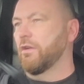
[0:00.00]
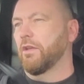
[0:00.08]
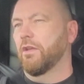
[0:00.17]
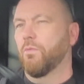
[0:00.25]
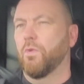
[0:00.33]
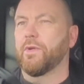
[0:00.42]

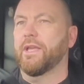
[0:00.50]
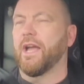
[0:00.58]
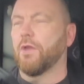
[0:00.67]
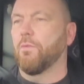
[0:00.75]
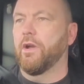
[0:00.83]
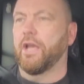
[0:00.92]
We were kind
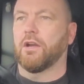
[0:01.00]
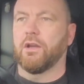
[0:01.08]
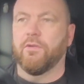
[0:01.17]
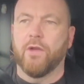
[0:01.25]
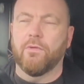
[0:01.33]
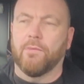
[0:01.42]
of working on
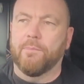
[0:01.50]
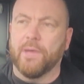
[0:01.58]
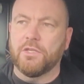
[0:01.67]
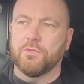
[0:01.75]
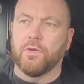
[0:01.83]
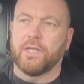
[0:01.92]
our own on
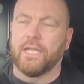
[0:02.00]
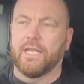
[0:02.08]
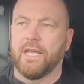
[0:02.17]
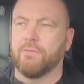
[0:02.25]
piecework in there.